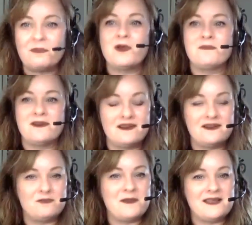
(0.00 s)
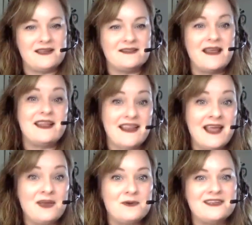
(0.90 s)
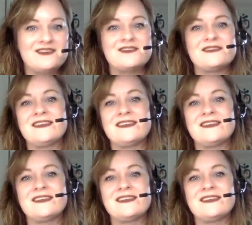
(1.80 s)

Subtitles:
permanently speaking that language,